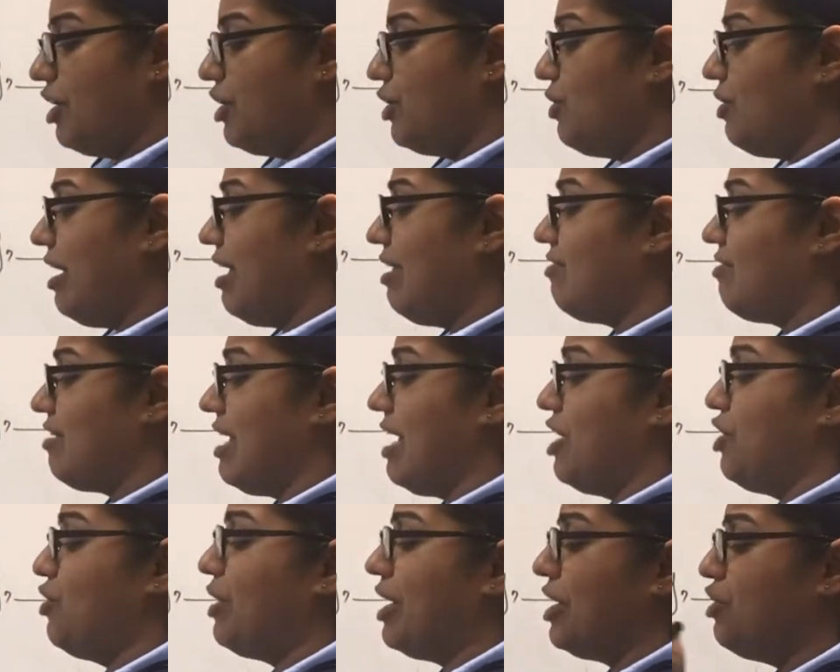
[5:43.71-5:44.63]
You
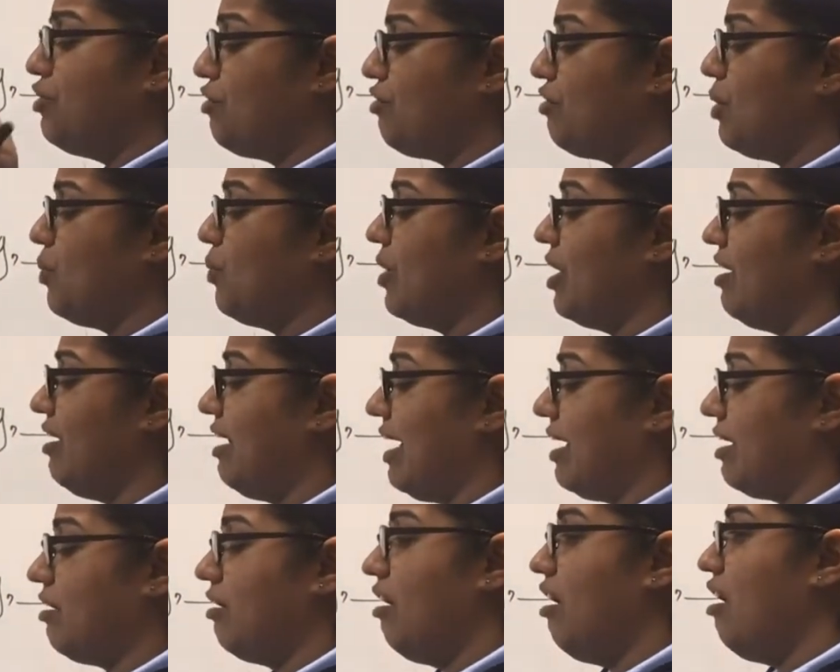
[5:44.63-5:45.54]
can use the word
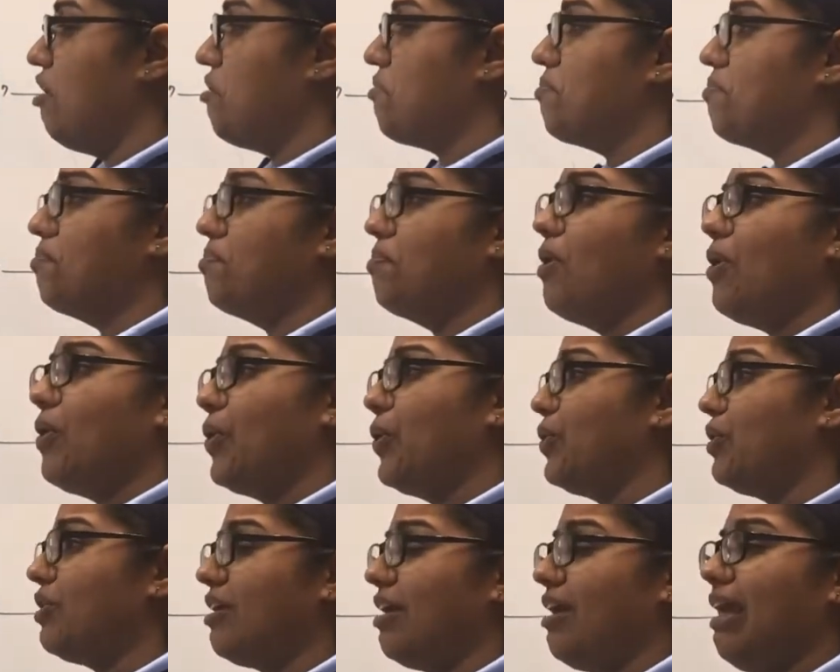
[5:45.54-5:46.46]
like
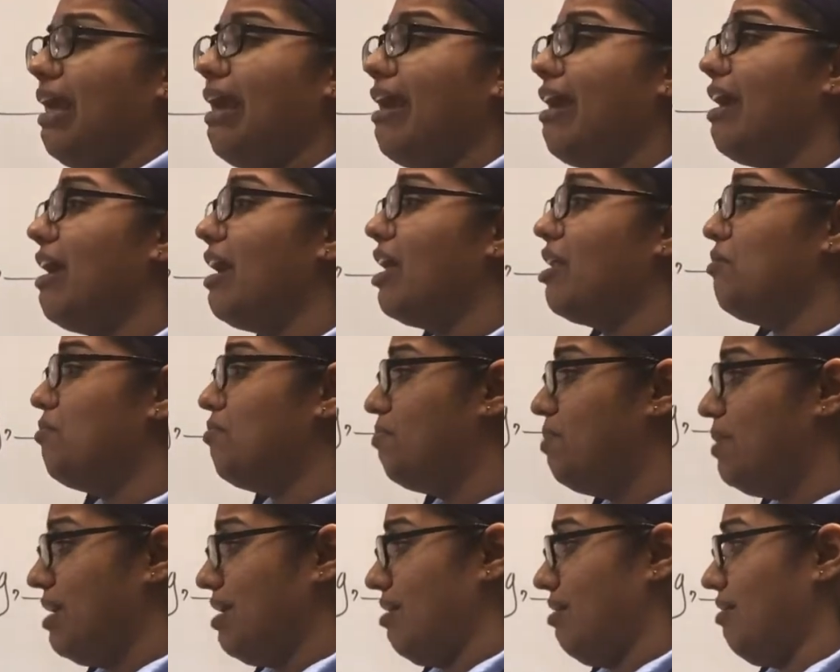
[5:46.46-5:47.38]
both A
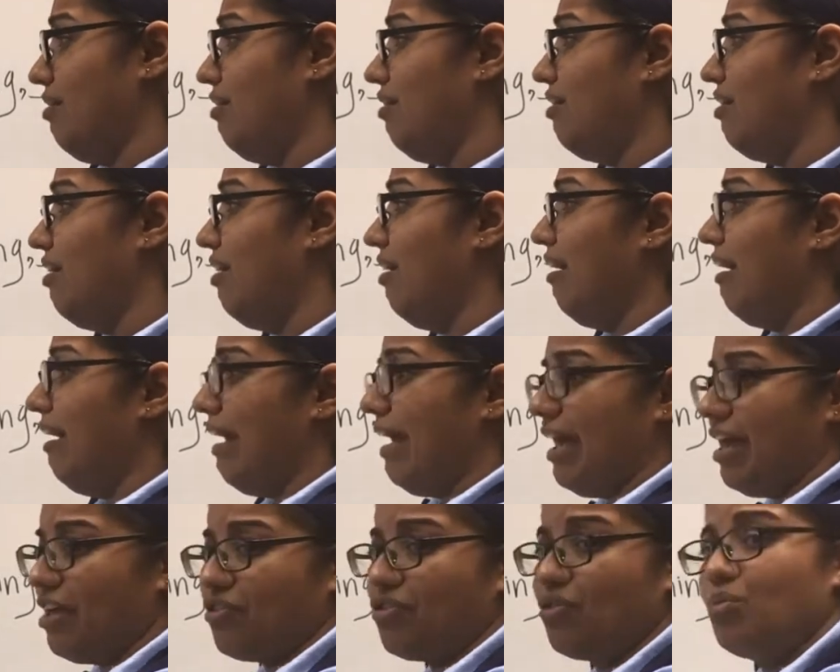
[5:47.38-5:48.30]
and B
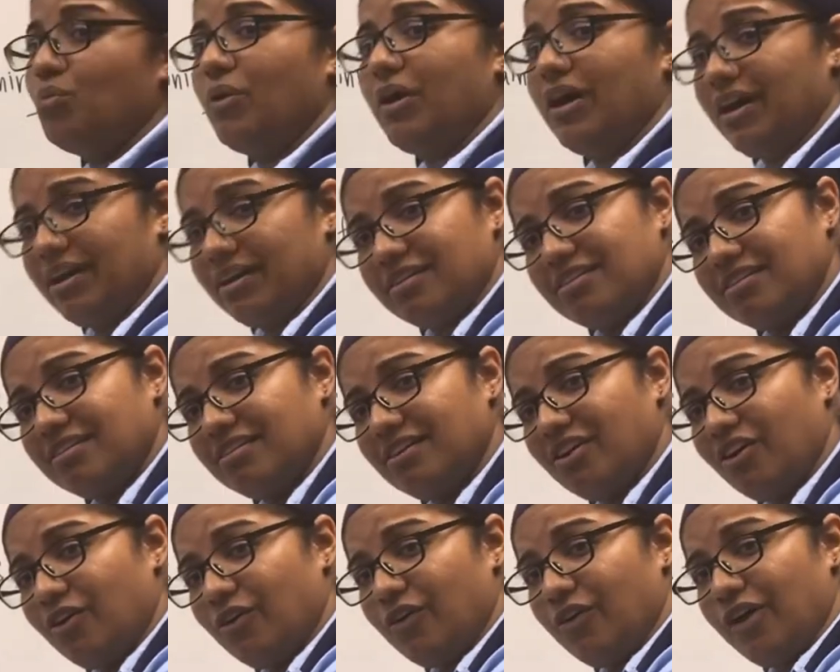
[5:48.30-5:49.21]
has what
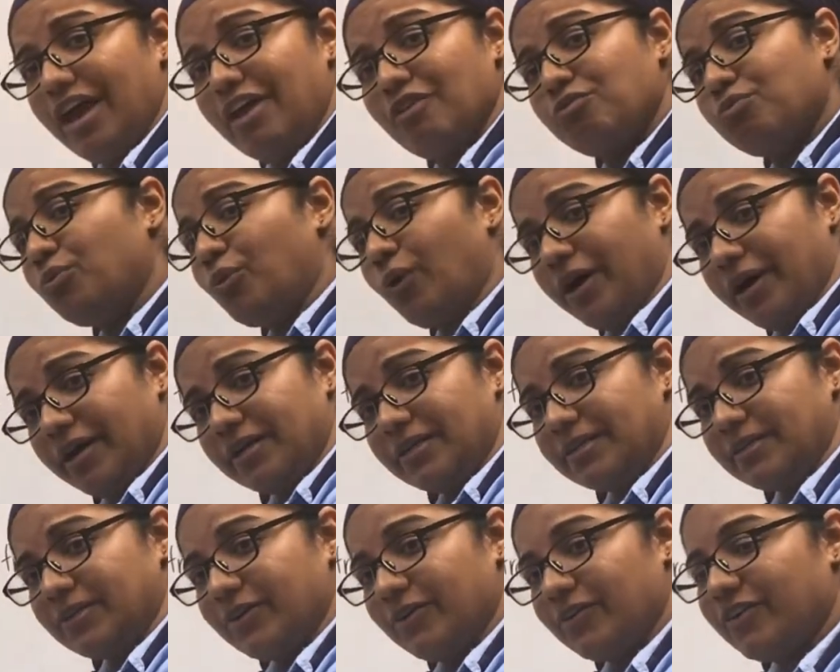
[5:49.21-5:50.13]
or have what,
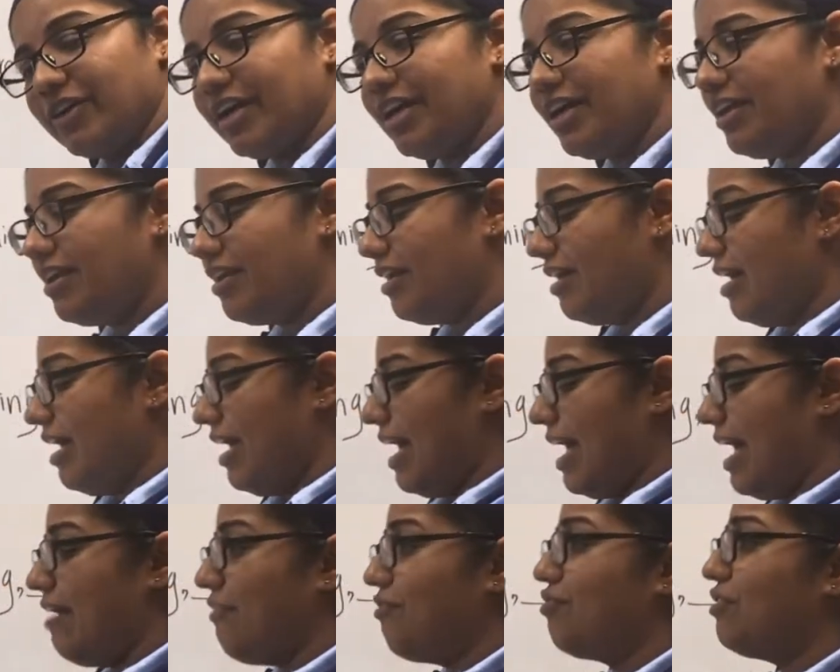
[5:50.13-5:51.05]
alright?
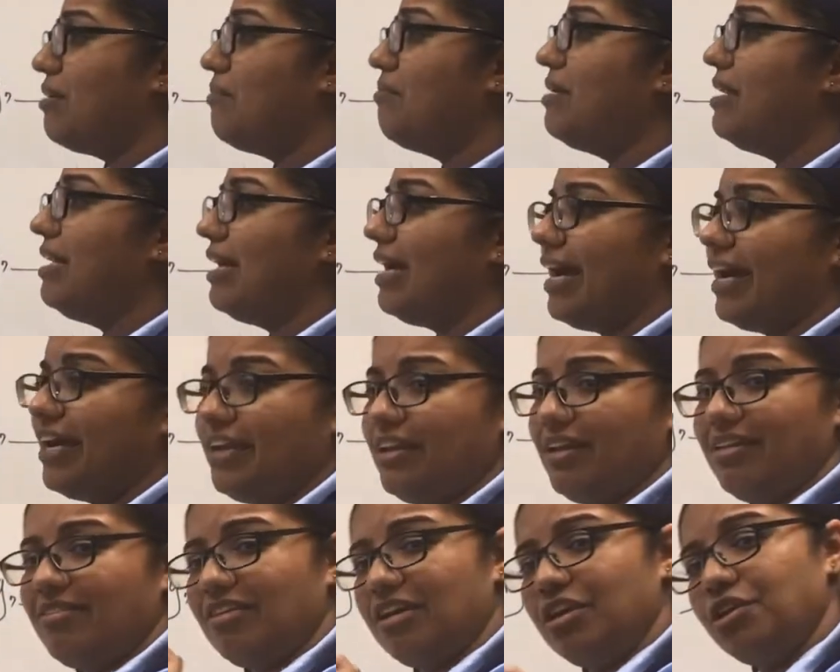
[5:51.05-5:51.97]
Have similar
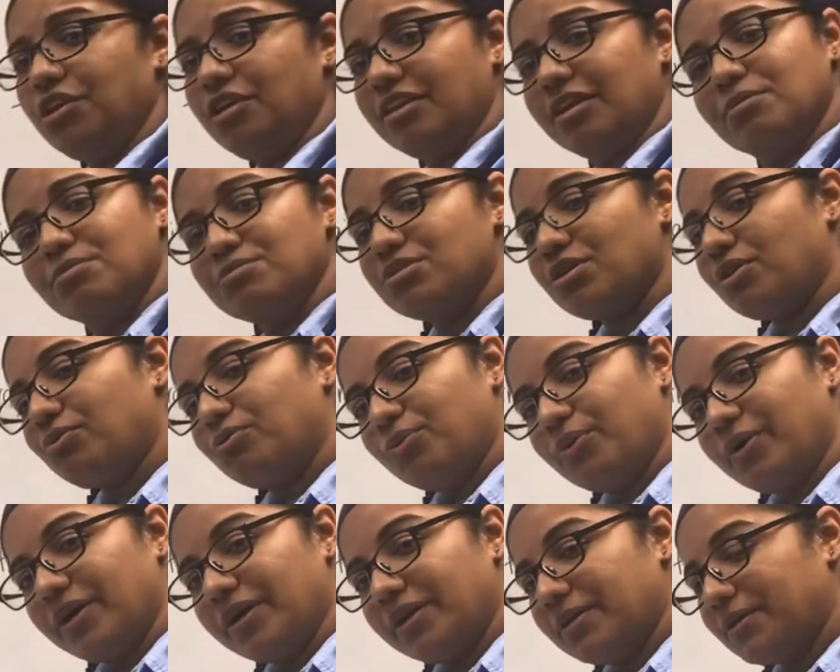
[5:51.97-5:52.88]
ideas in terms of
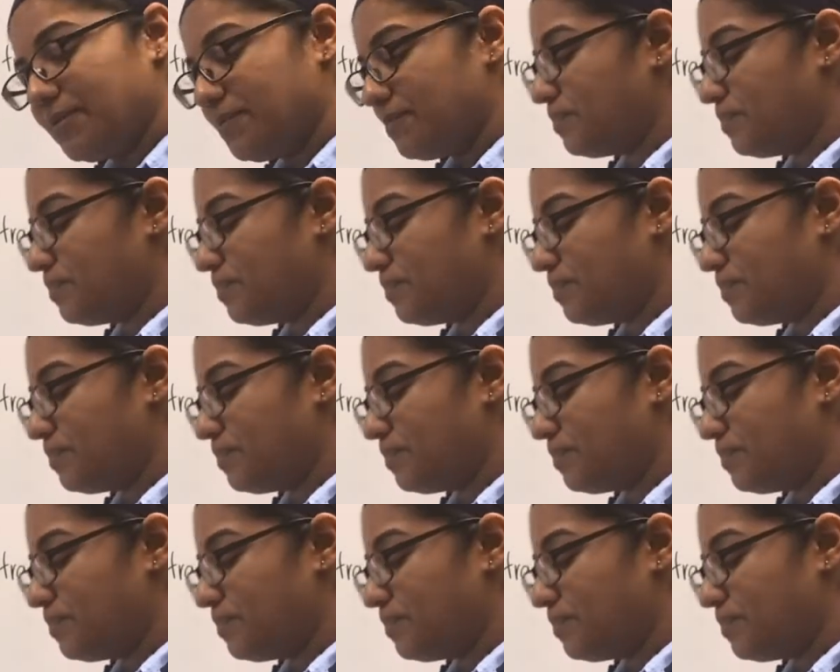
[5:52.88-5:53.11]
what.